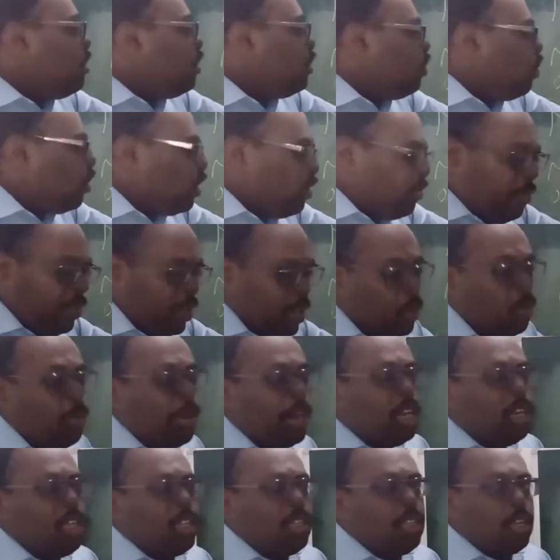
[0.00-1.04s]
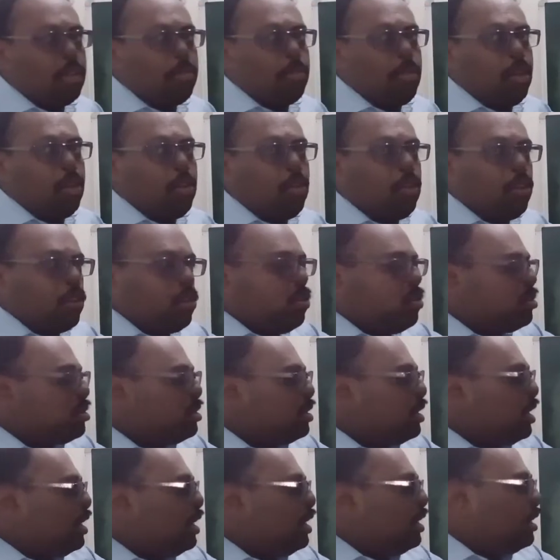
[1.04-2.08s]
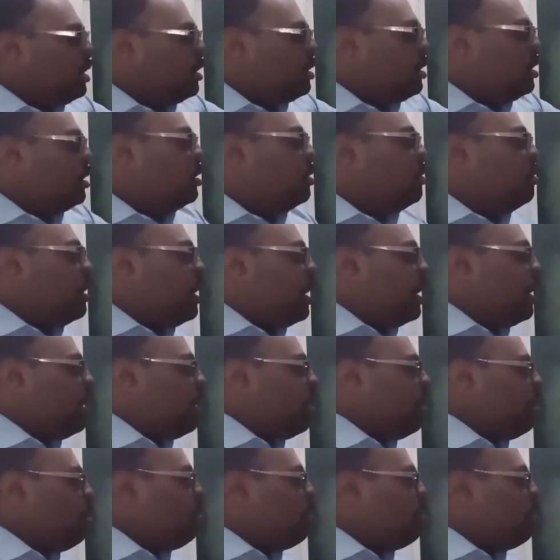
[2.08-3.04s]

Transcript: not virulent, that means not causing any disease to that.